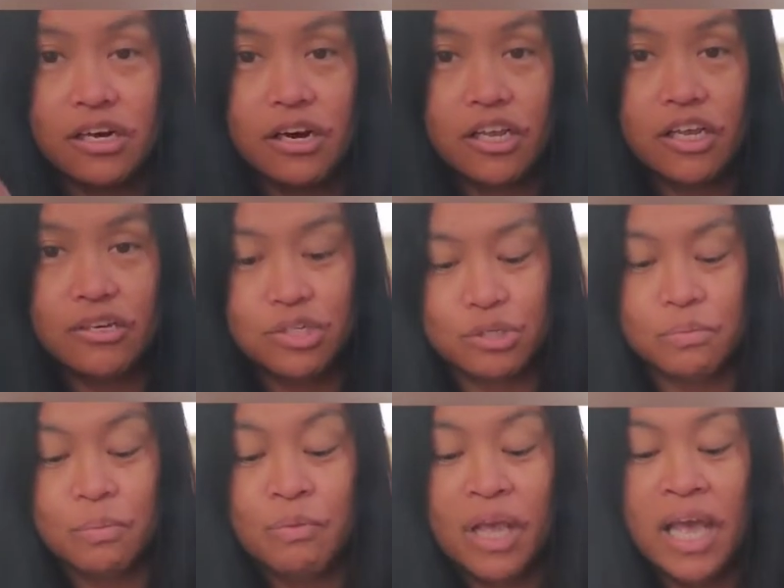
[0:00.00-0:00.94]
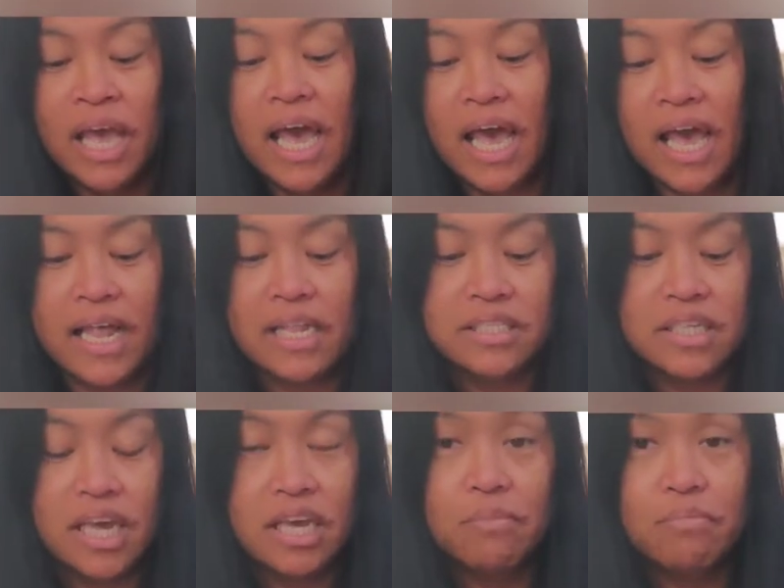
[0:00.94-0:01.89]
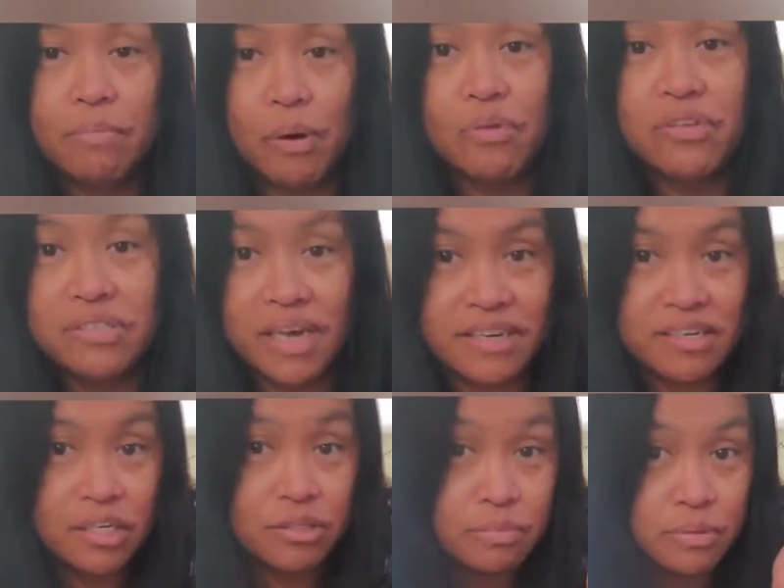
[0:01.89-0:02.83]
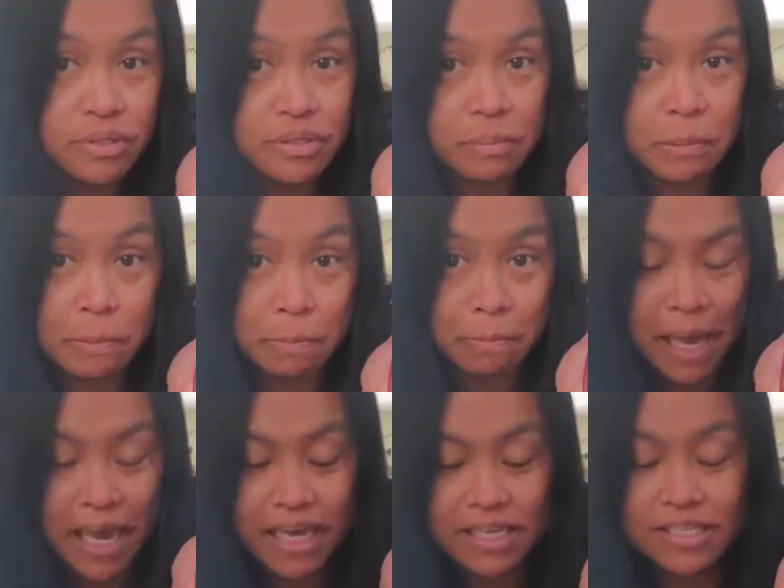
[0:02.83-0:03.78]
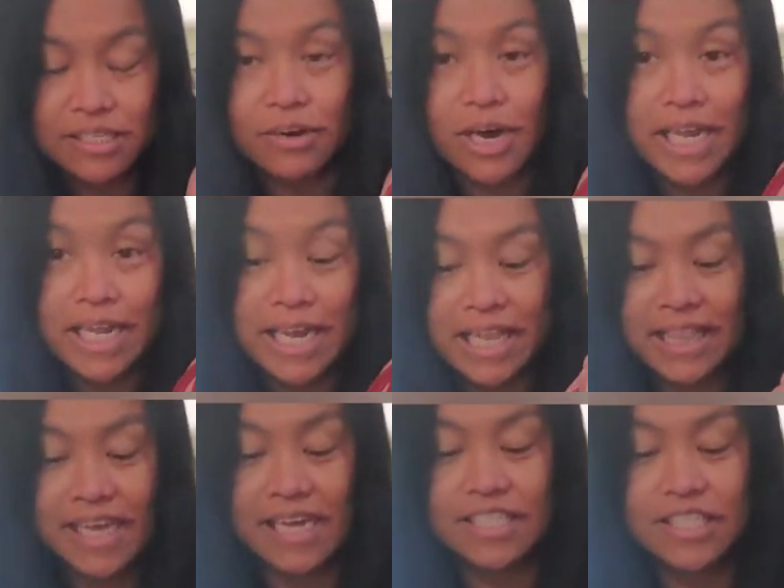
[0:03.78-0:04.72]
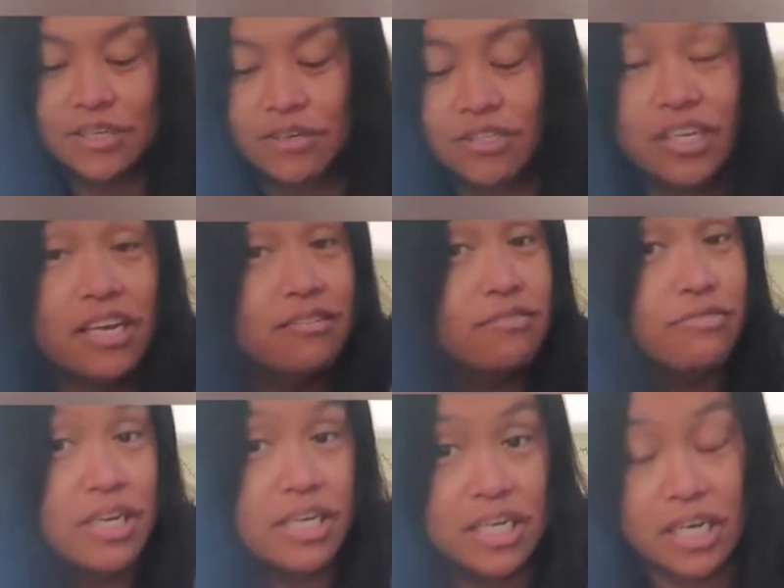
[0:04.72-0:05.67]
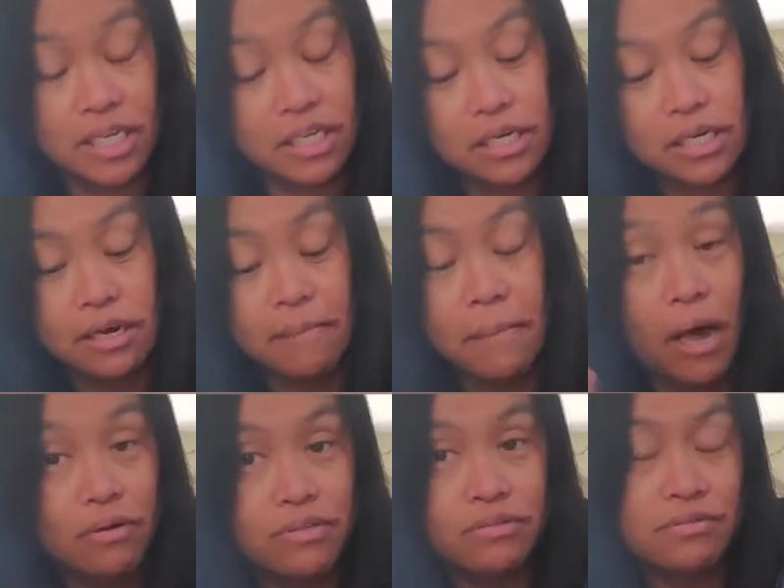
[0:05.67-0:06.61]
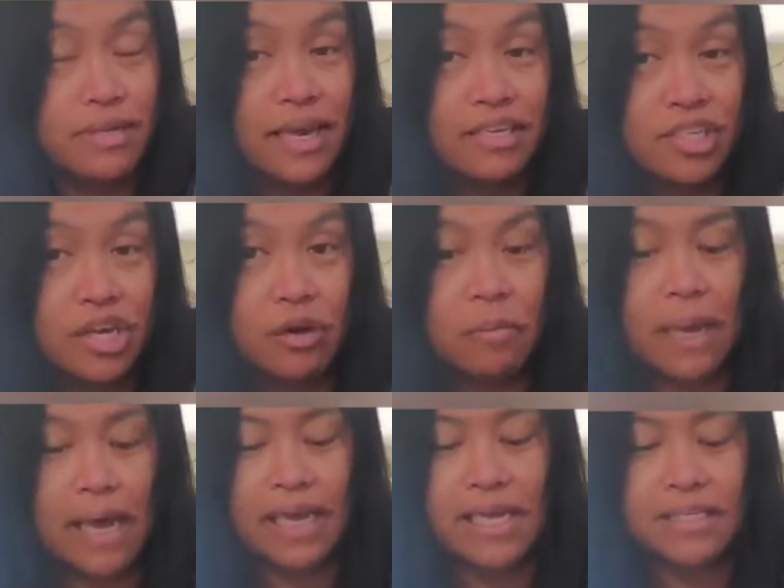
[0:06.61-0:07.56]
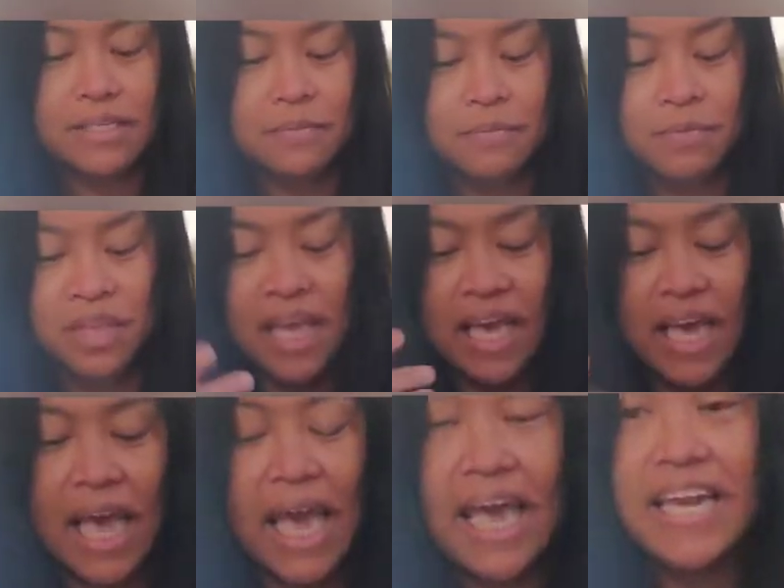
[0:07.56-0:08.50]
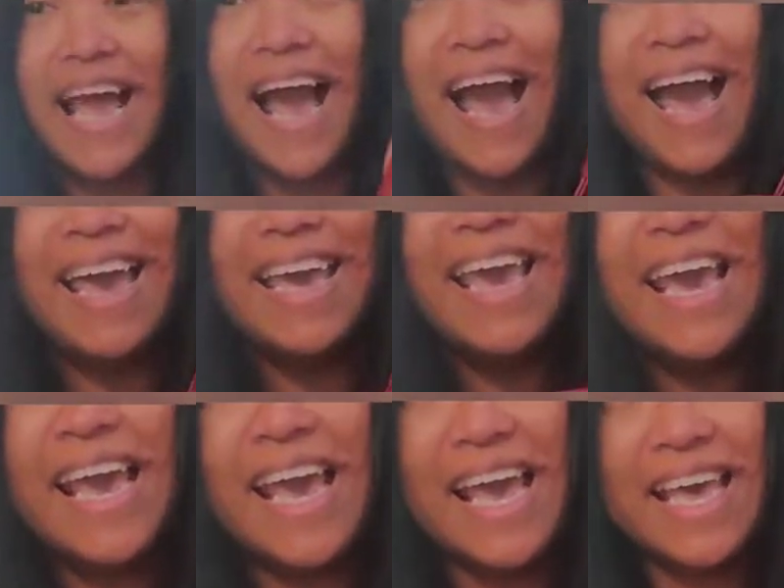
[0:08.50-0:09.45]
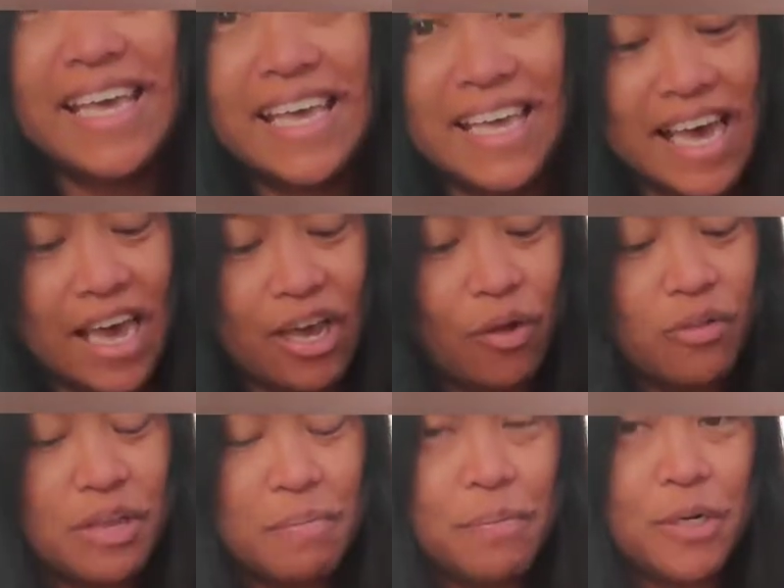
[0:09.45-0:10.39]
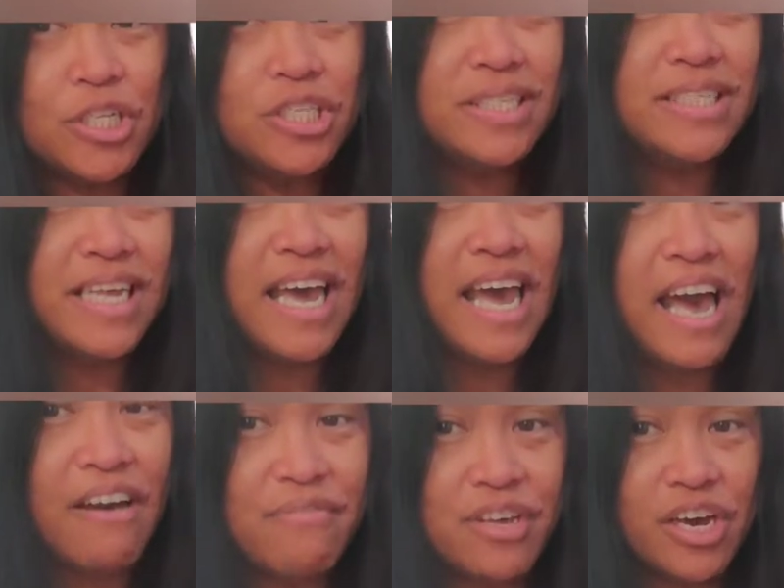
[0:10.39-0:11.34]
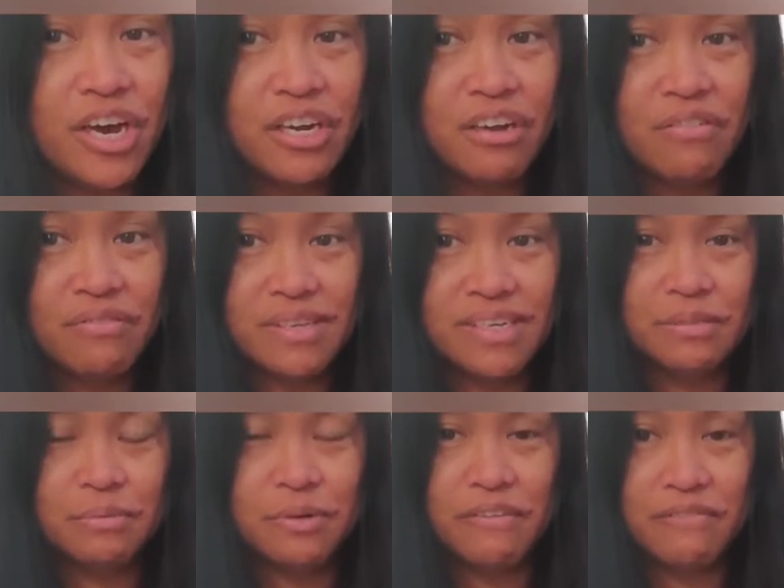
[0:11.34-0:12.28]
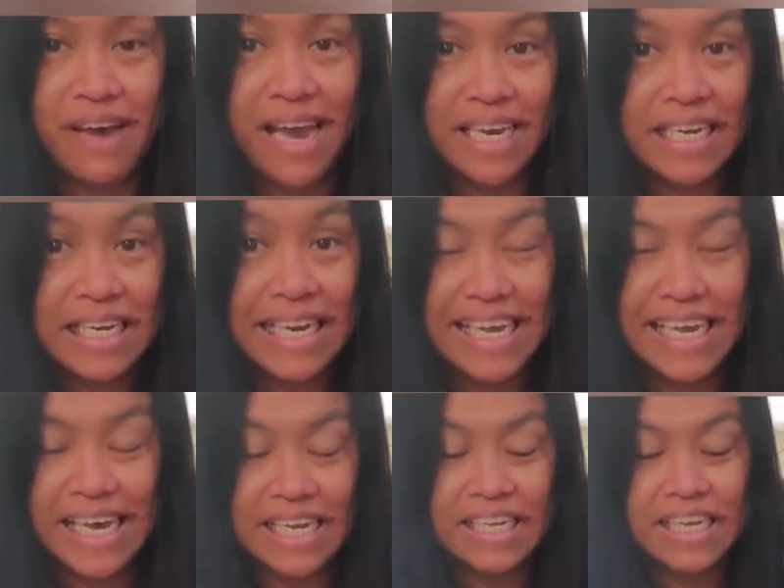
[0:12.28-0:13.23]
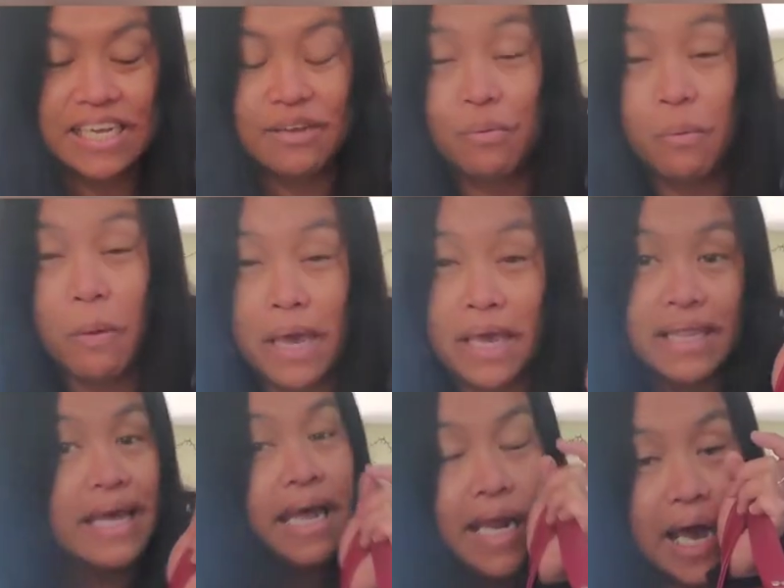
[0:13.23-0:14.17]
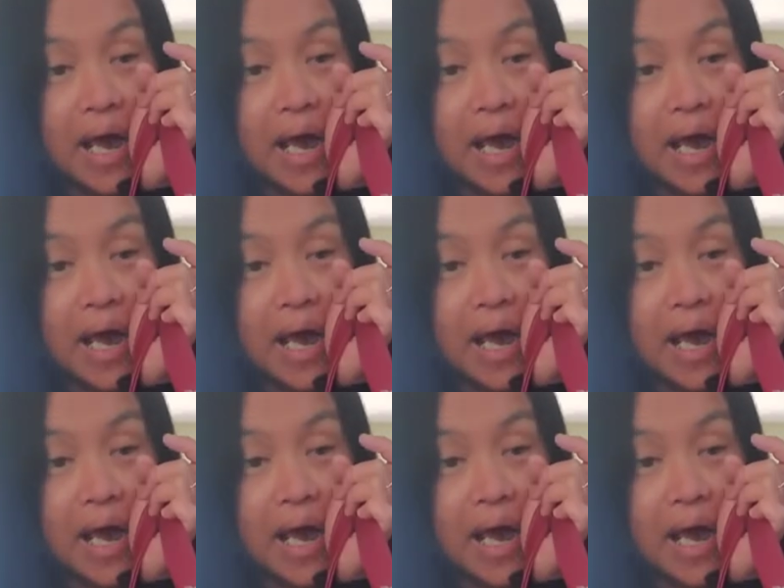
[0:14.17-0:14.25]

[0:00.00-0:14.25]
on YouTube and they both decided not to put the pocket. So I'd like that too, because I don't really need out the exterior pocket. And I only purchased like half a yard of this marine vinyl, and I cut it in a way that